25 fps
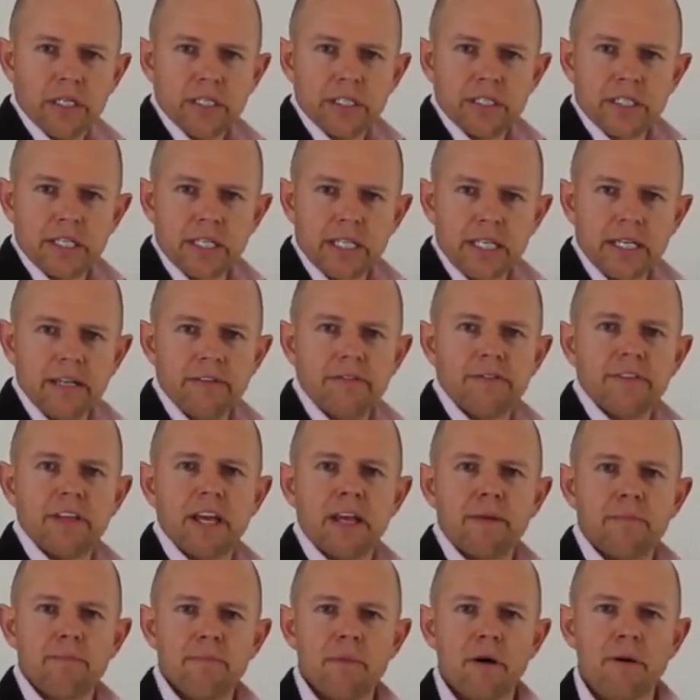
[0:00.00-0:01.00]
to give
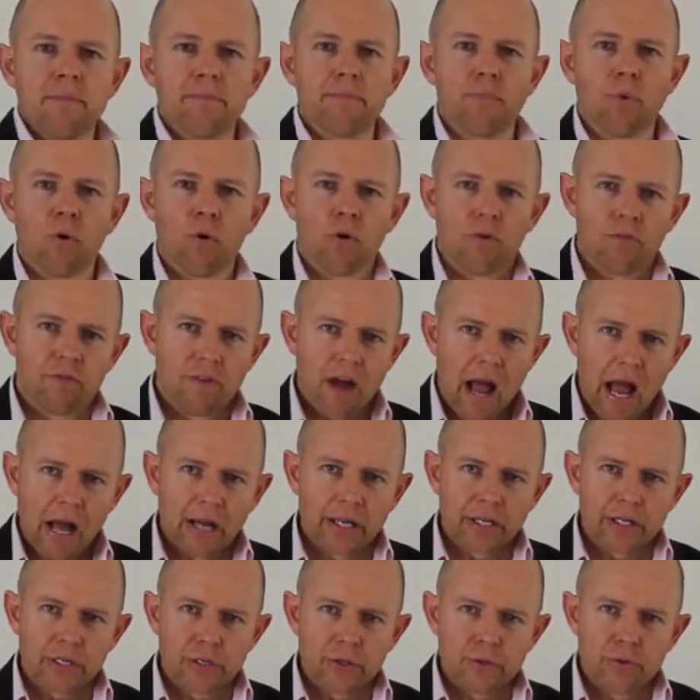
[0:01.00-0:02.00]
them more
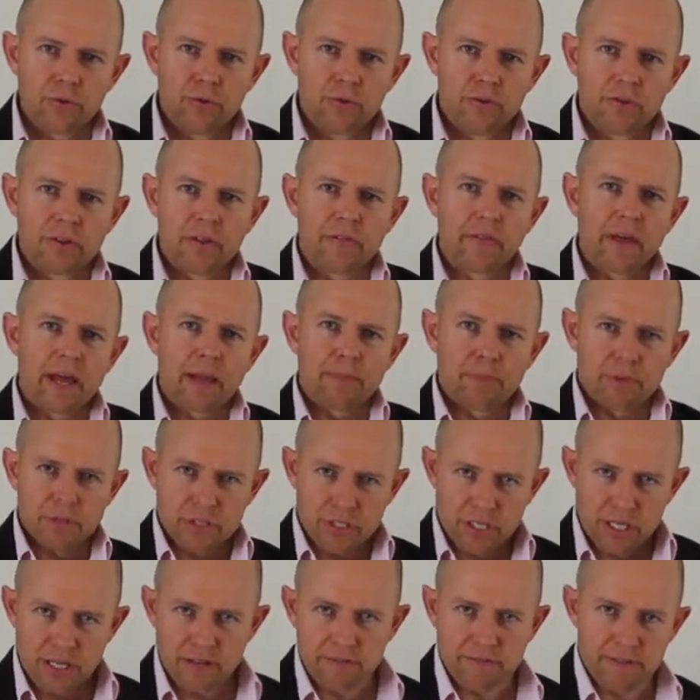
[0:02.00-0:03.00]
value than they
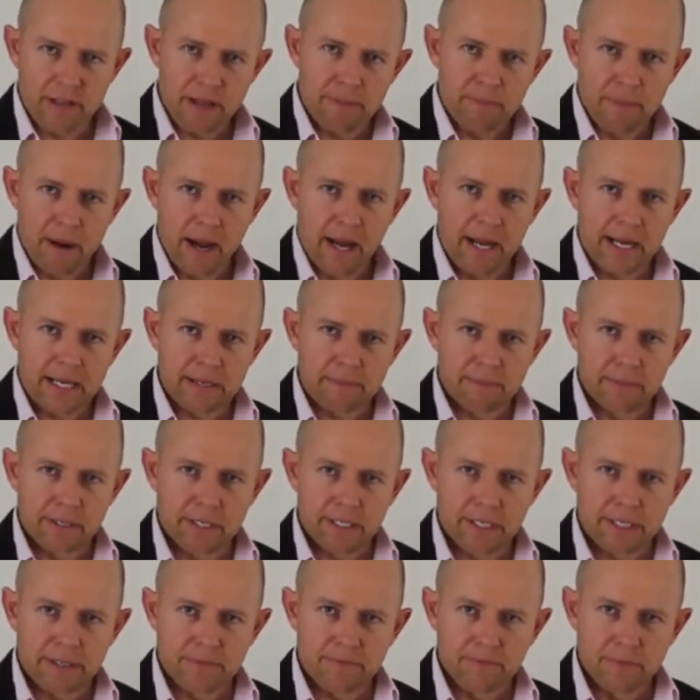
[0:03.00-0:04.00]
perceive they're paying
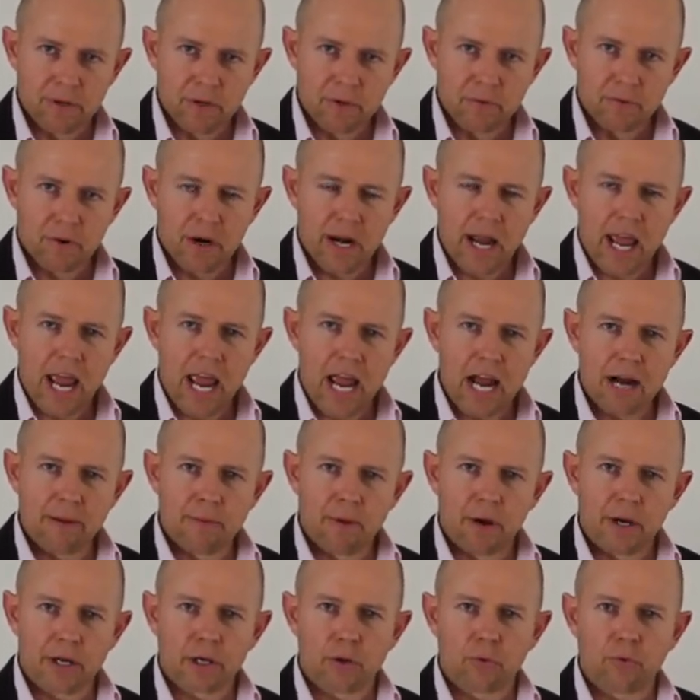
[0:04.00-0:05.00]
me, right? How am
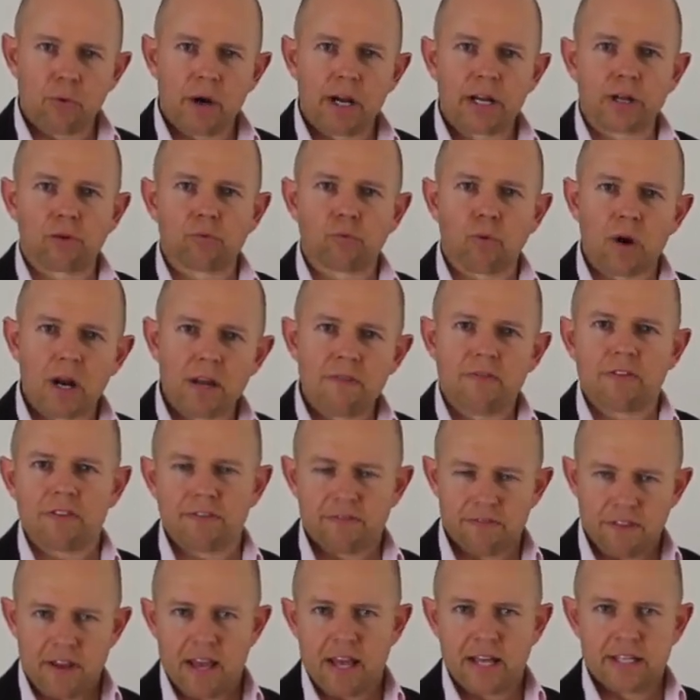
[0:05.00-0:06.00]
I creating raving
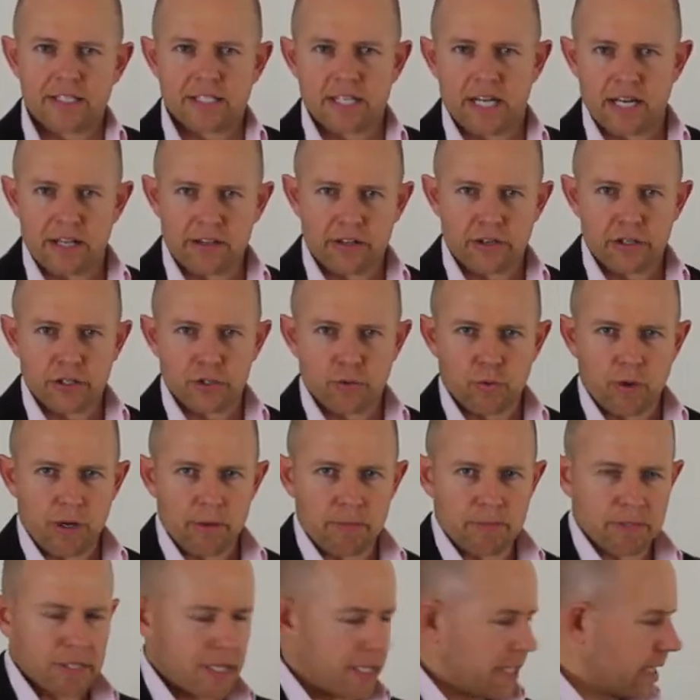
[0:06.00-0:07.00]
fans out of those
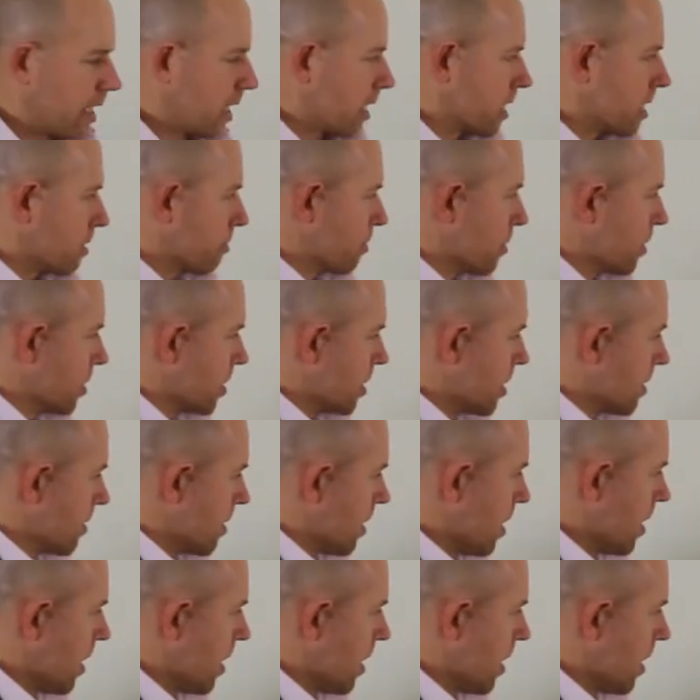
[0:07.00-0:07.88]
20% customers?